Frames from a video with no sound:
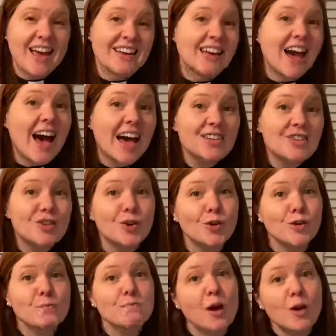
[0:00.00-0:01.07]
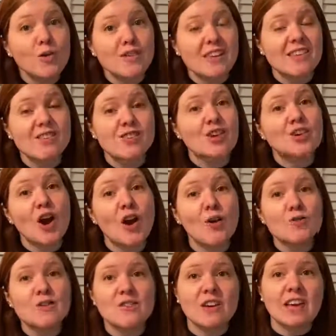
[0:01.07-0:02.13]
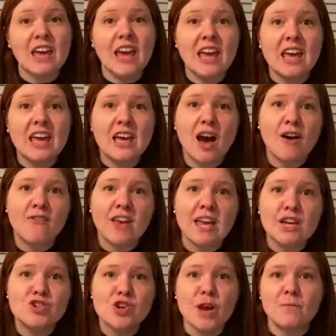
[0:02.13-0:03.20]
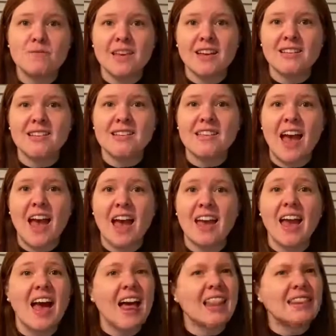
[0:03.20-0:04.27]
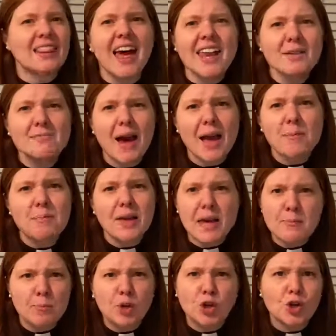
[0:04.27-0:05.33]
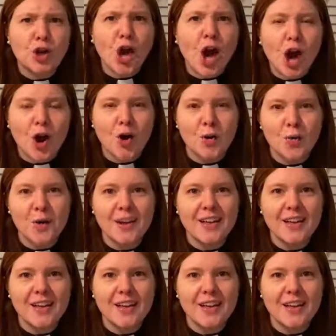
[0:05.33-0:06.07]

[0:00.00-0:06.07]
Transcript: God told Moses to go to the king of Egypt and say, "Let my people go,"